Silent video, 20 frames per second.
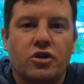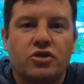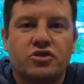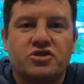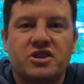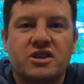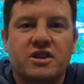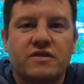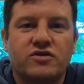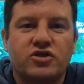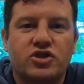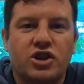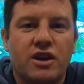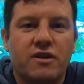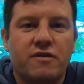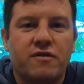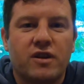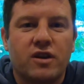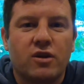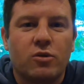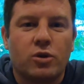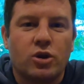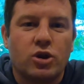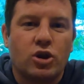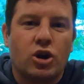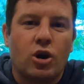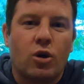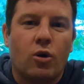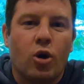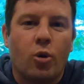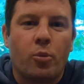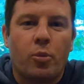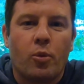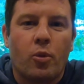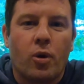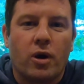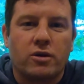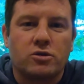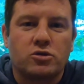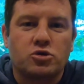Are you sick of chafing when you go
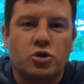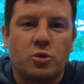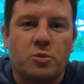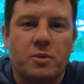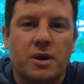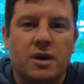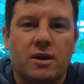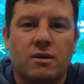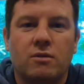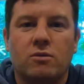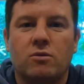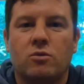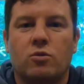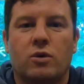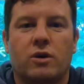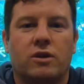open water swimming?